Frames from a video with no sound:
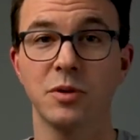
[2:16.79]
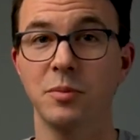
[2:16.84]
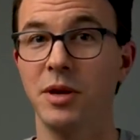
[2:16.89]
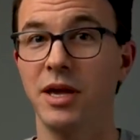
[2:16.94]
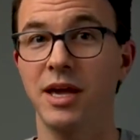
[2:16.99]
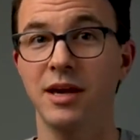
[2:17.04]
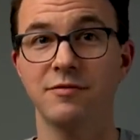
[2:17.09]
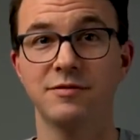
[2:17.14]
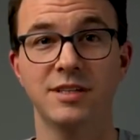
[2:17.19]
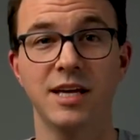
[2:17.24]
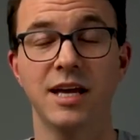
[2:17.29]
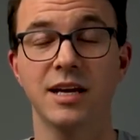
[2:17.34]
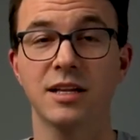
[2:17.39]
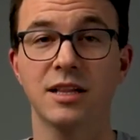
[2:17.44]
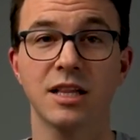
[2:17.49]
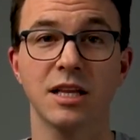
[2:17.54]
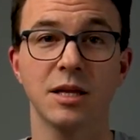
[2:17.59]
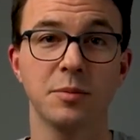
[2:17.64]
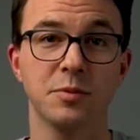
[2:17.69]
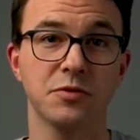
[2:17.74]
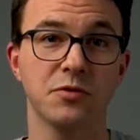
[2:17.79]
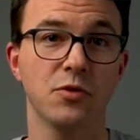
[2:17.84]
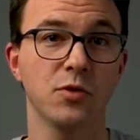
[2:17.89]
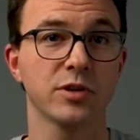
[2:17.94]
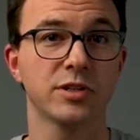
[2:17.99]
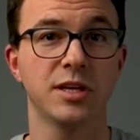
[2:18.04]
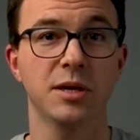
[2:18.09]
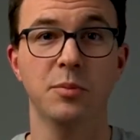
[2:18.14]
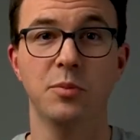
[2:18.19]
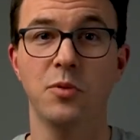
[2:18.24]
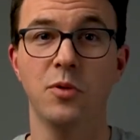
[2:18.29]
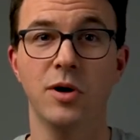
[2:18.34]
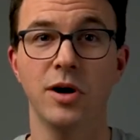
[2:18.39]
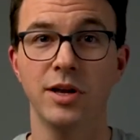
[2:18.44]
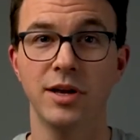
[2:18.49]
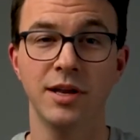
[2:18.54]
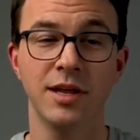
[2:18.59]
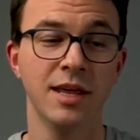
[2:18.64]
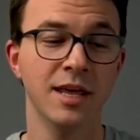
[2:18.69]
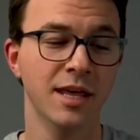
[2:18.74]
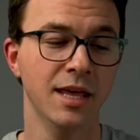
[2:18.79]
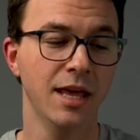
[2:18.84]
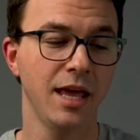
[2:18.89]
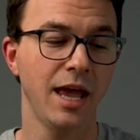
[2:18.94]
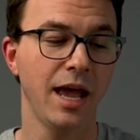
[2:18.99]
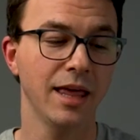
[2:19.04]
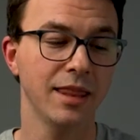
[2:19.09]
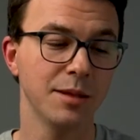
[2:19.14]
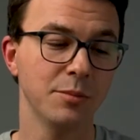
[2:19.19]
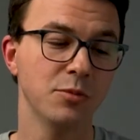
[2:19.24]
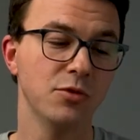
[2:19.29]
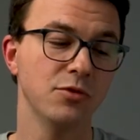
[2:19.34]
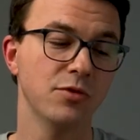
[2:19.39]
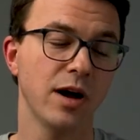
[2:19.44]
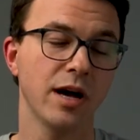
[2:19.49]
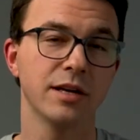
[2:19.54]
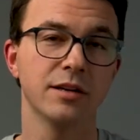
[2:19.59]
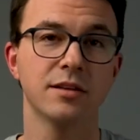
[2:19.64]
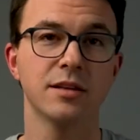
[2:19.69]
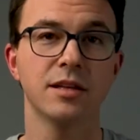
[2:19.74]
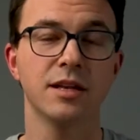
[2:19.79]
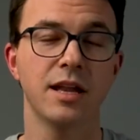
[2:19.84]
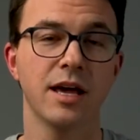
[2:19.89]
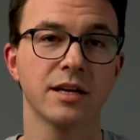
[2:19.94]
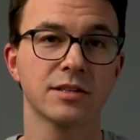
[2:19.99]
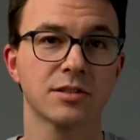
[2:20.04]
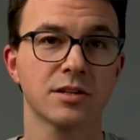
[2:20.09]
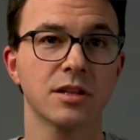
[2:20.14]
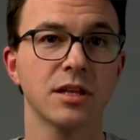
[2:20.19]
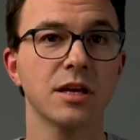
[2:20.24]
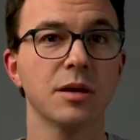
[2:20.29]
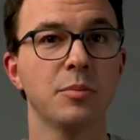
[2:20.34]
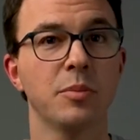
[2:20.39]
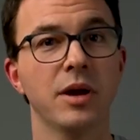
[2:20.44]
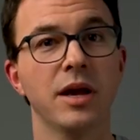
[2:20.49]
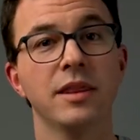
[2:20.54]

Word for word: So I may have ten clips for tip one and then move on to the next clip.